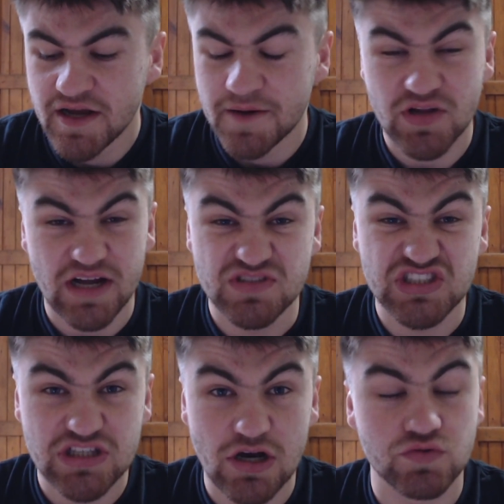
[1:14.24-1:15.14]
but I'm
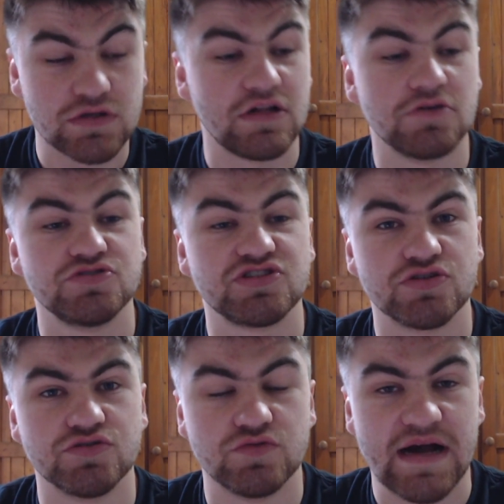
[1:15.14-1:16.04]
so close
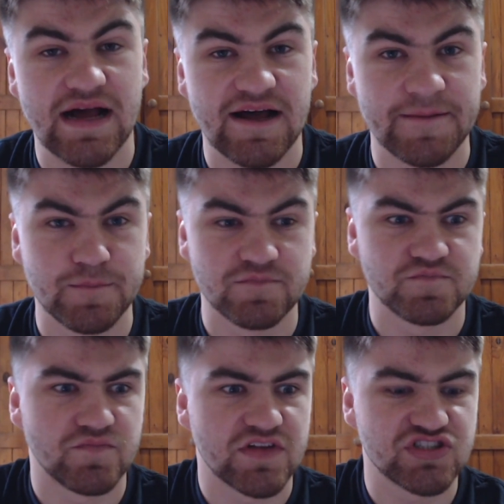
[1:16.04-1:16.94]
to
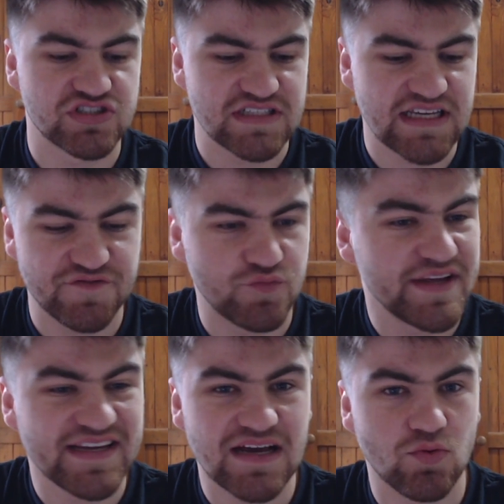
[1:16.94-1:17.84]
just if we
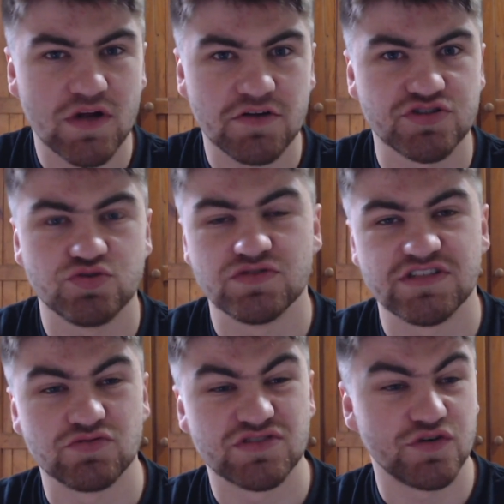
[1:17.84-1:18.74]
can get one or two
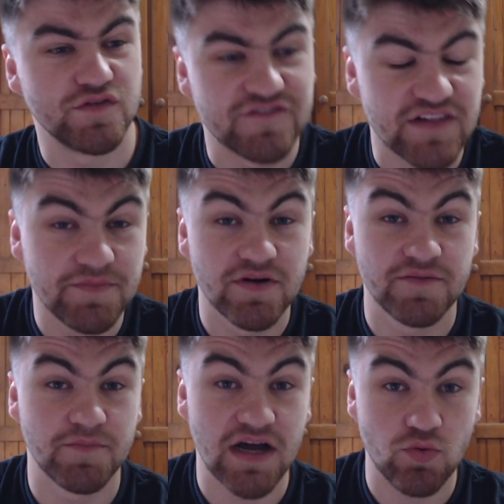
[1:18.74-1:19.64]
results to flip
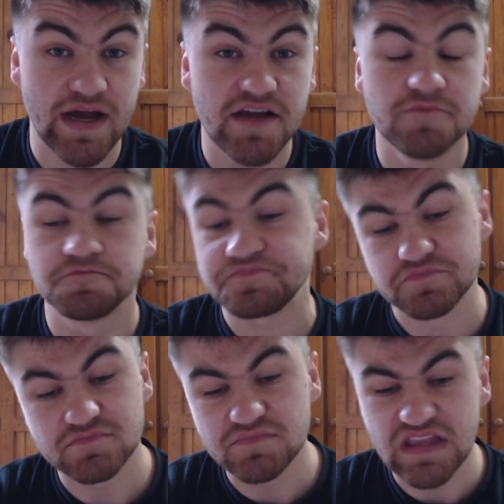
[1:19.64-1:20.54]
my way,
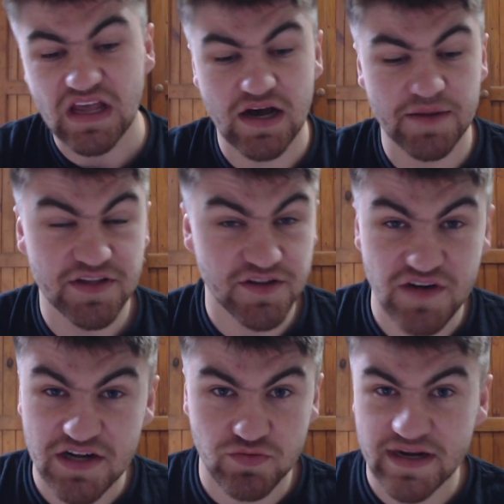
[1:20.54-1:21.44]
in the
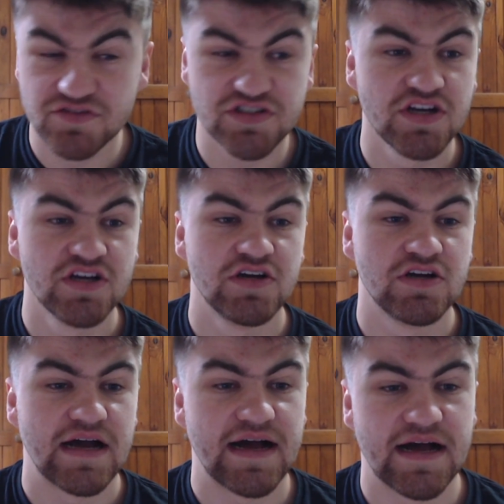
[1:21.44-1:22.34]
final round,
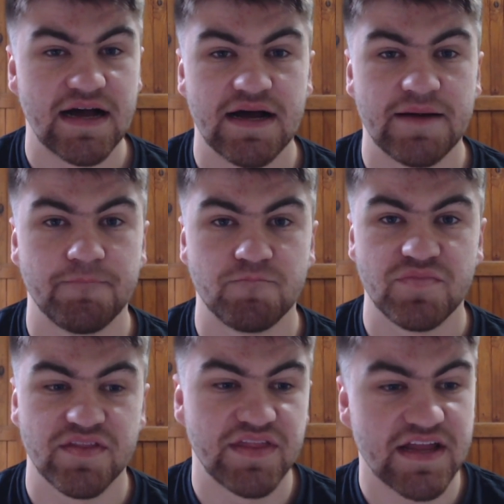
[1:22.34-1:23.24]

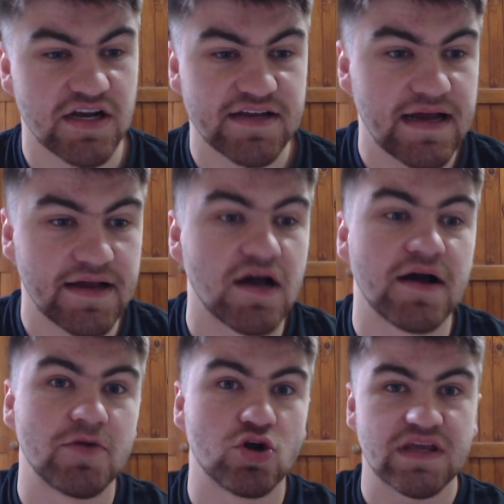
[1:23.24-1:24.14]
then
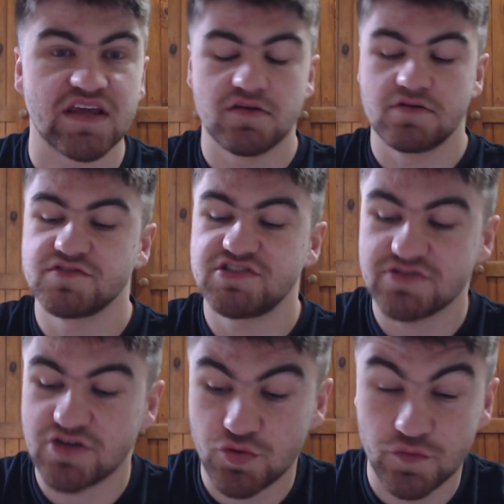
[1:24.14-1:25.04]
I'm on here.
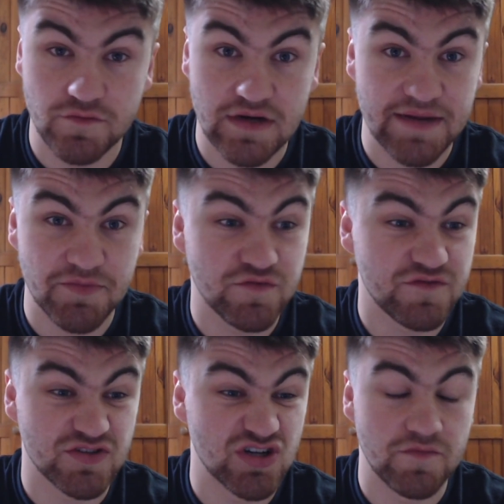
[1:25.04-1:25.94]
So I'm on
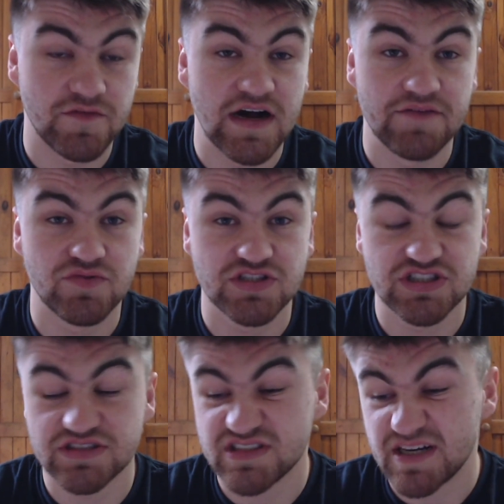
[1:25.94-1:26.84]
for a top 5, which
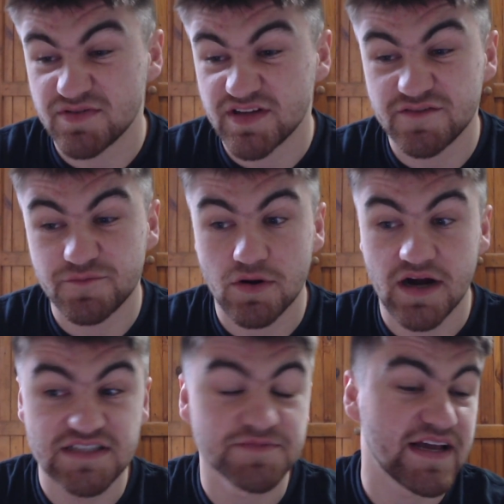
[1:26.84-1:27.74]
is, I believe,
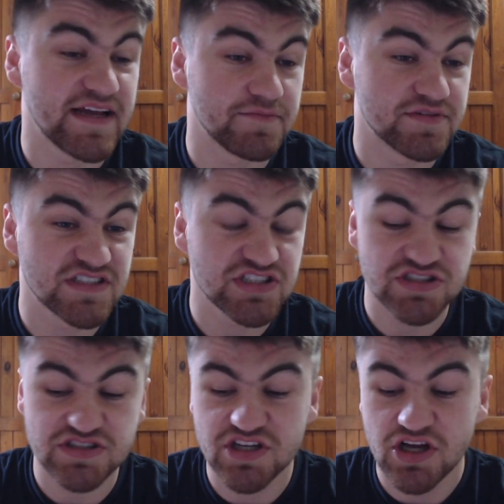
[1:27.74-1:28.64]
prize paying
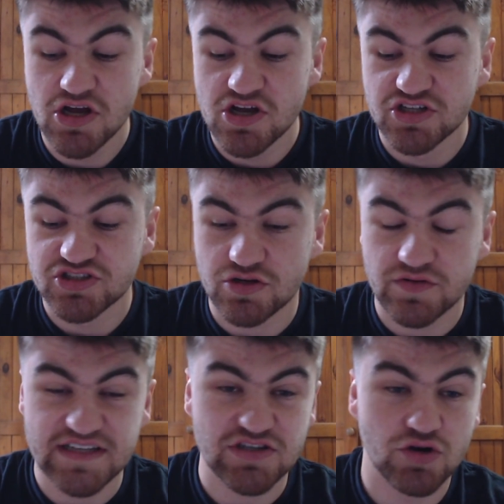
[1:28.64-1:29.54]
positions. So
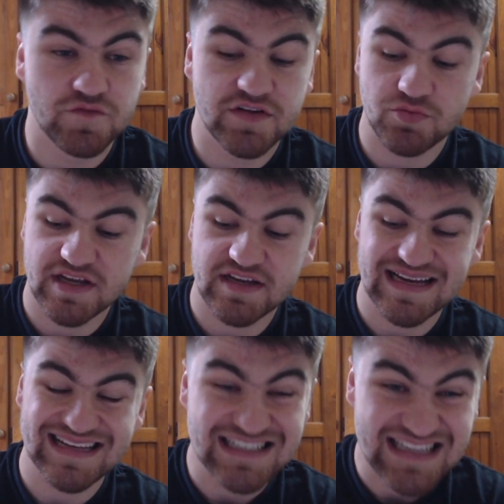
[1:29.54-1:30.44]
let's hopefully we can
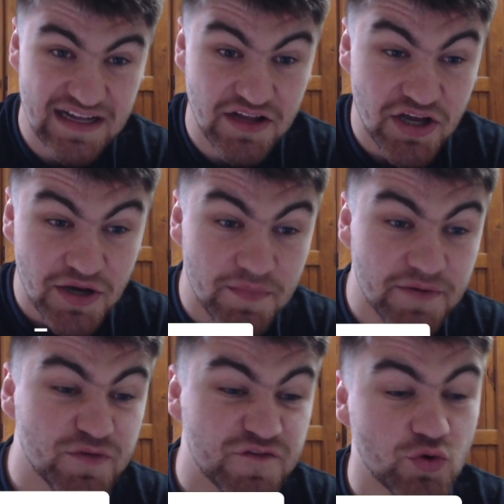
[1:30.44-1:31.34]
get to that.
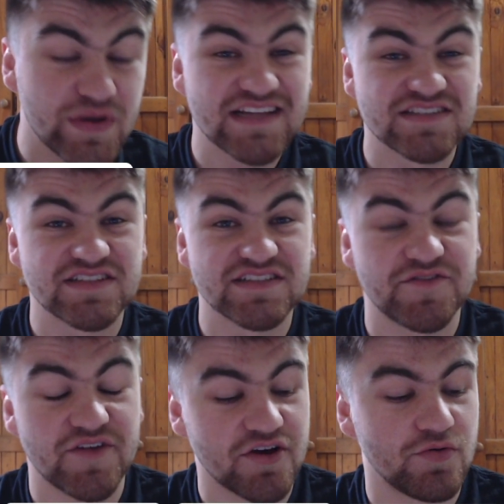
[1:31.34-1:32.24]
But before we get into this
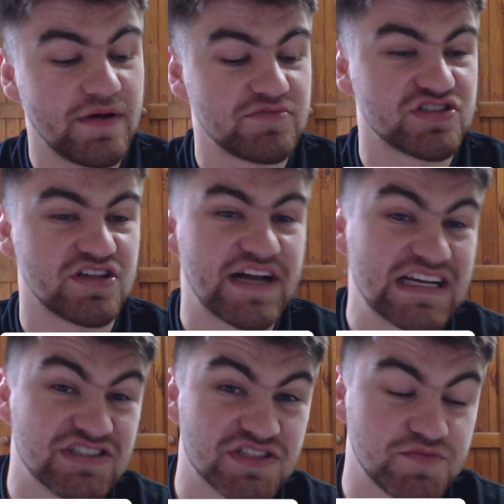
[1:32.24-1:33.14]
video, remember to like
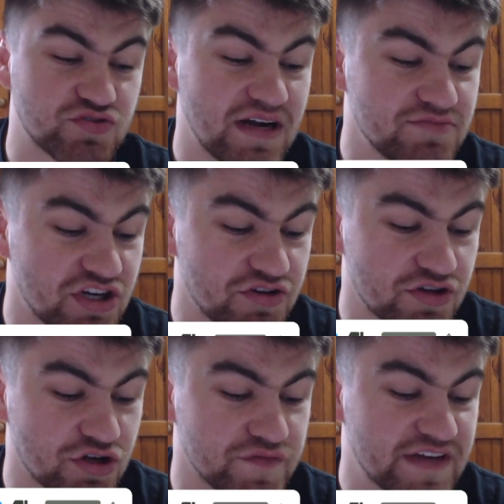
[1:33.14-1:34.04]
and subscribe, turn the
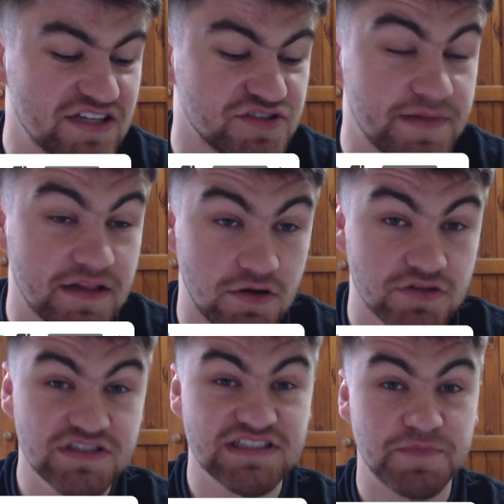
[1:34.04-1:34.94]
notification bell
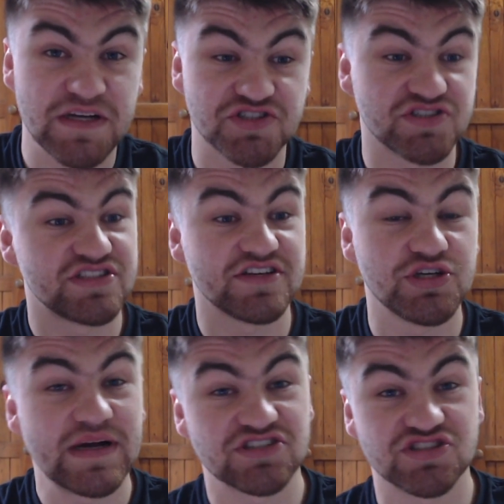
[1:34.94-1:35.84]
on, especially so that
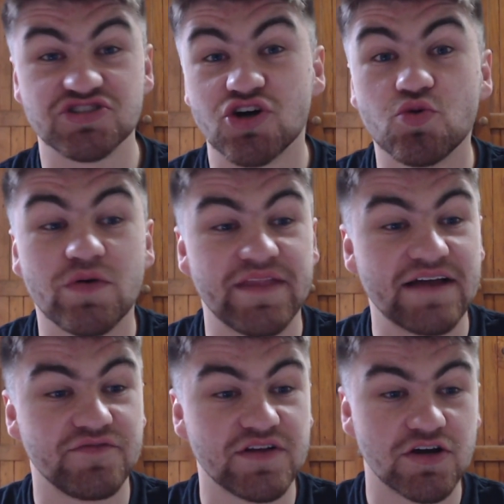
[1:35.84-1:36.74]
you actually know when
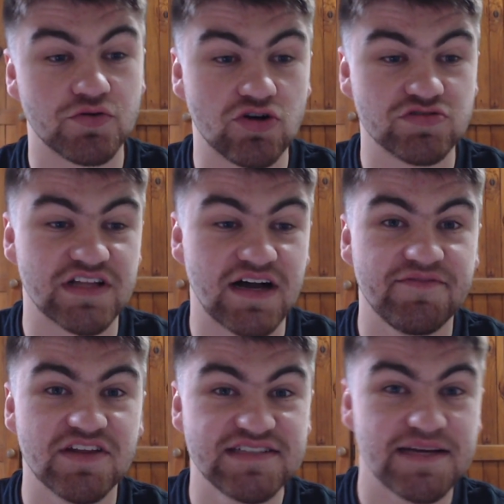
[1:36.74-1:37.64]
that video goes
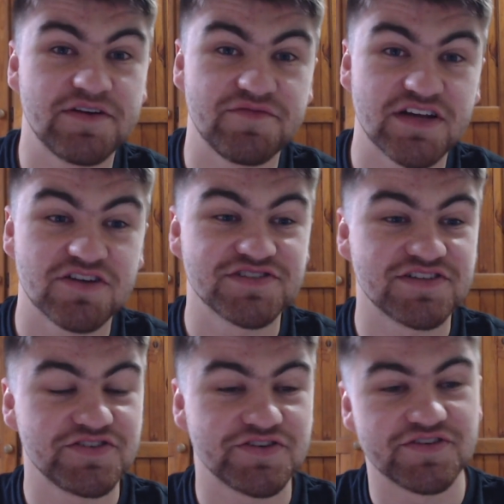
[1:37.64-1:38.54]
live, the tipping video, so
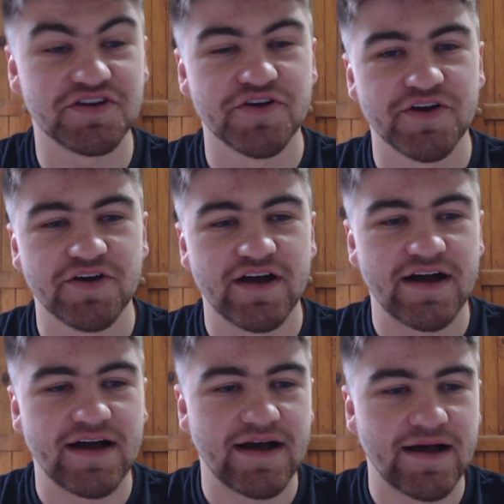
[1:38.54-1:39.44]
you can,
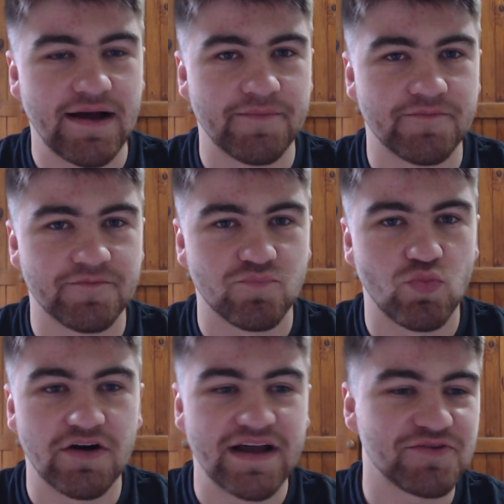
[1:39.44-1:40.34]

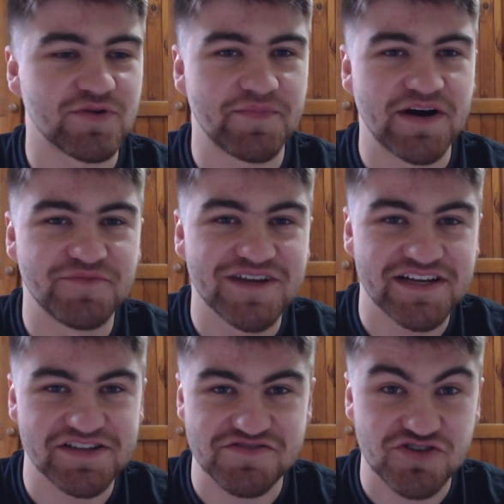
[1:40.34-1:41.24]
anyone above me
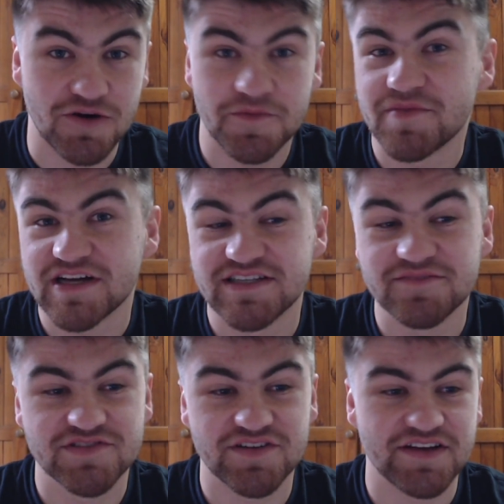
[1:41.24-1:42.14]
can copy my
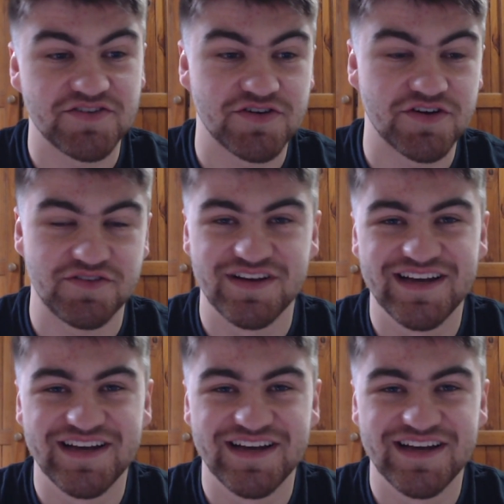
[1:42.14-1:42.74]
tip so that you can